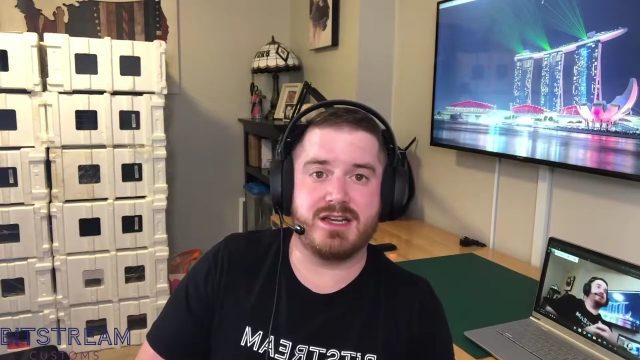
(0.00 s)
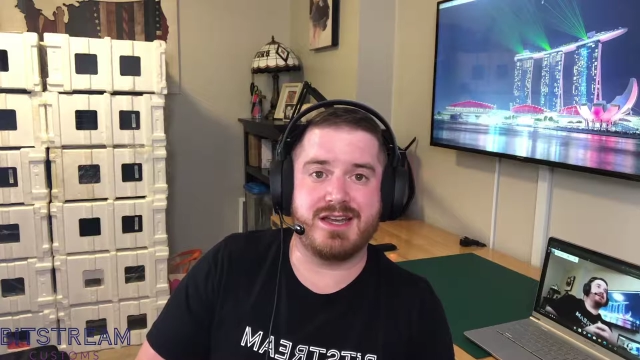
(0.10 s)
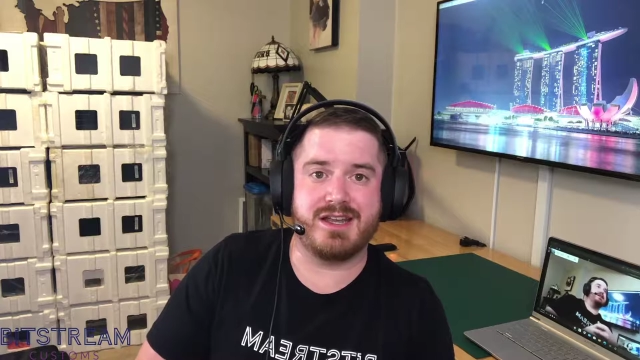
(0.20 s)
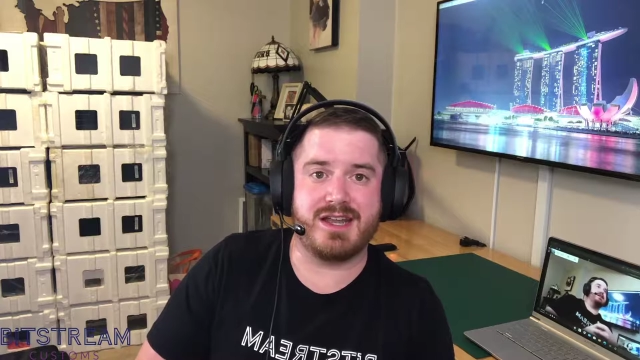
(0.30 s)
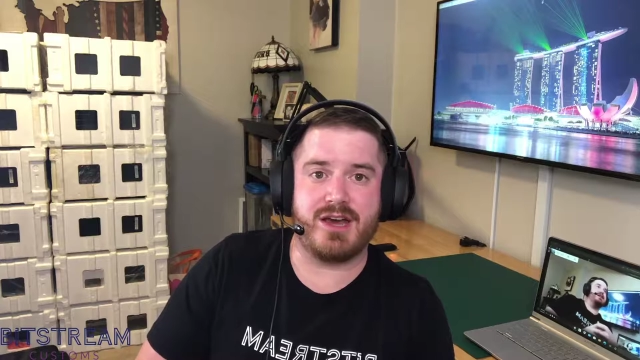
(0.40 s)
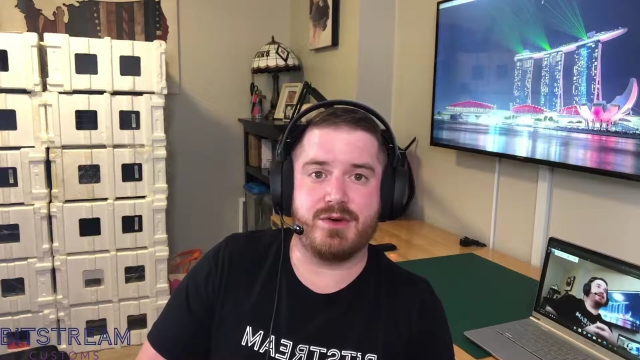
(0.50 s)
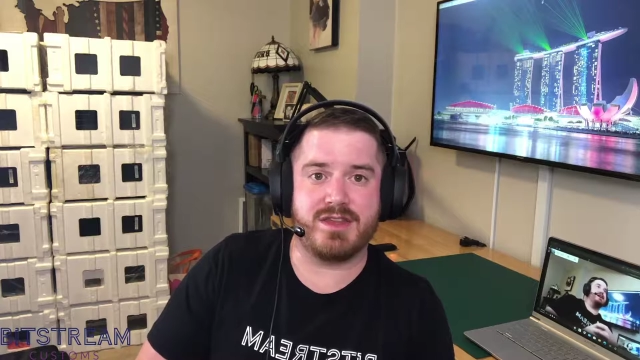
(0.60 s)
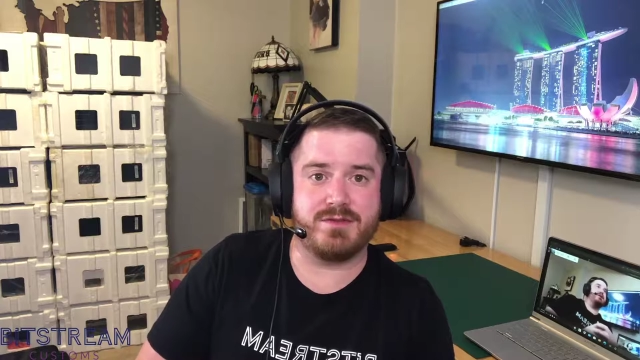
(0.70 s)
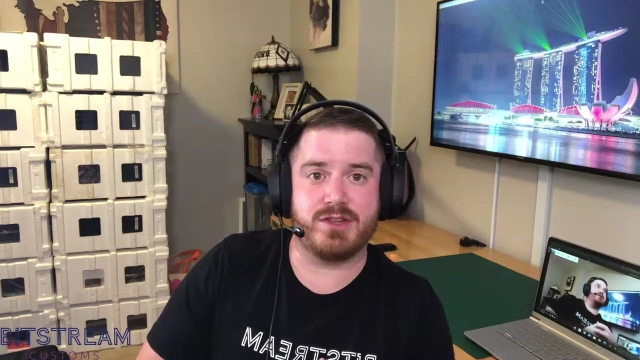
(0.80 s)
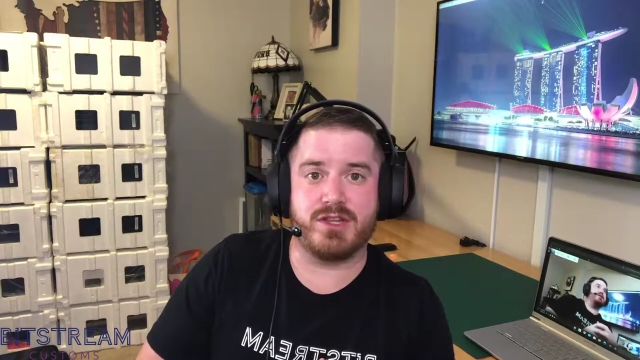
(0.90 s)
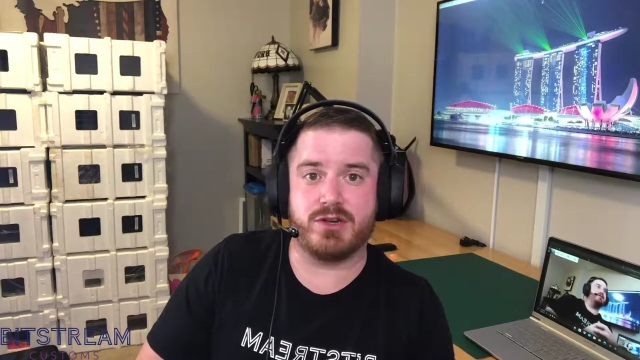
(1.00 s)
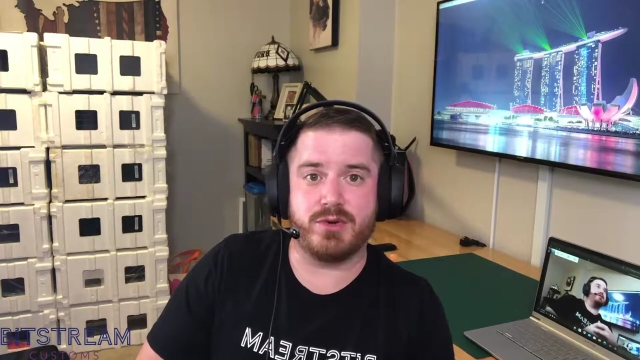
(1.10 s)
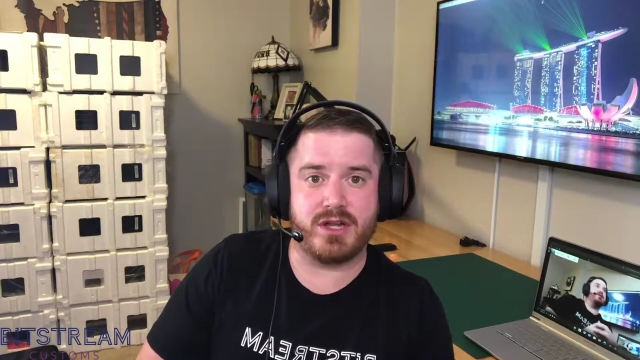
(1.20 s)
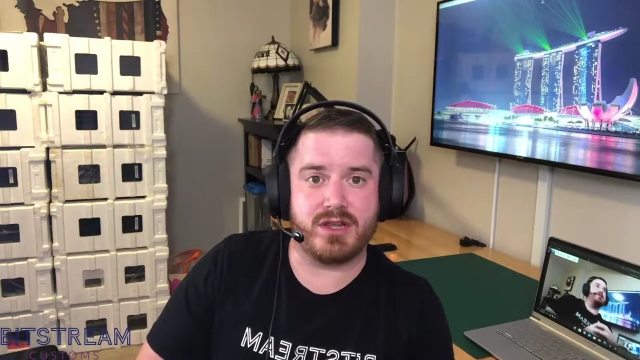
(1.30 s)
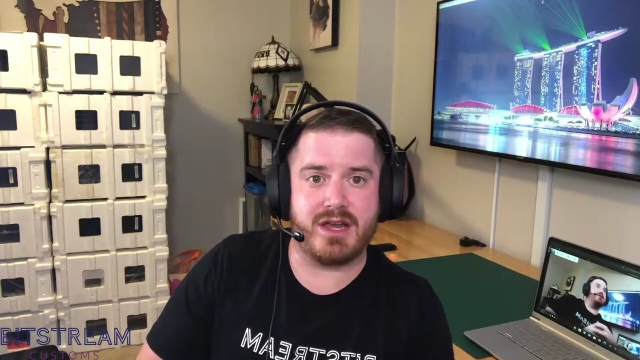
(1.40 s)
and now with everything
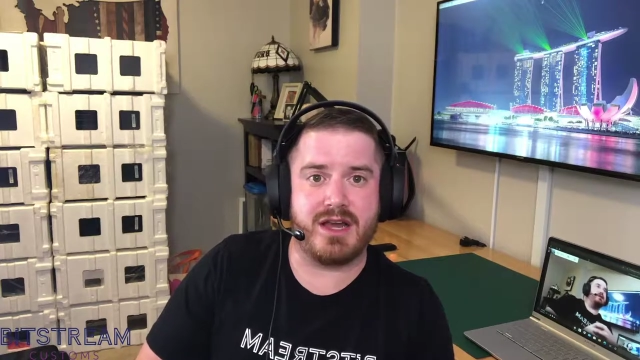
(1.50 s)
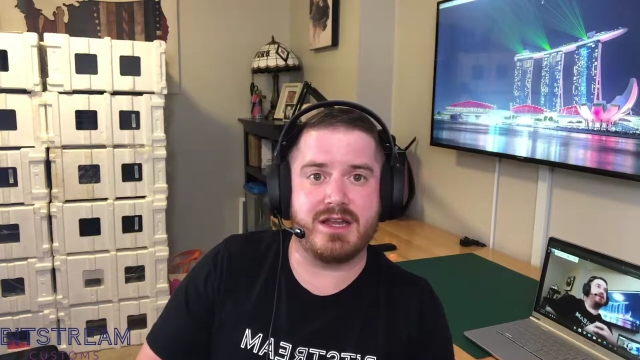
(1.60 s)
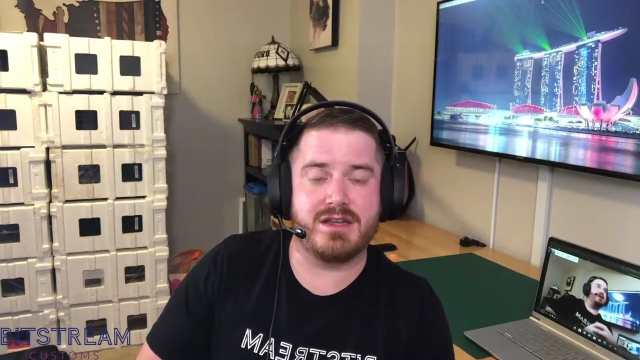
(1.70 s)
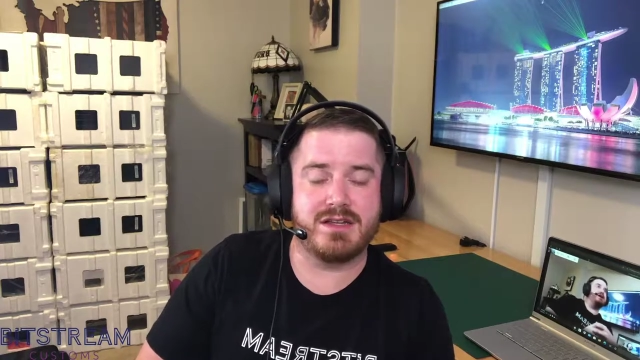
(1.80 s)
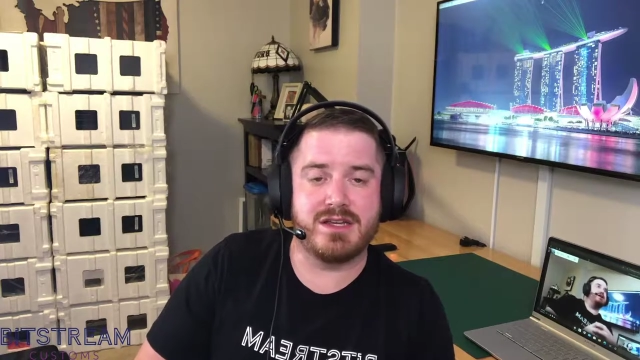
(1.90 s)
going online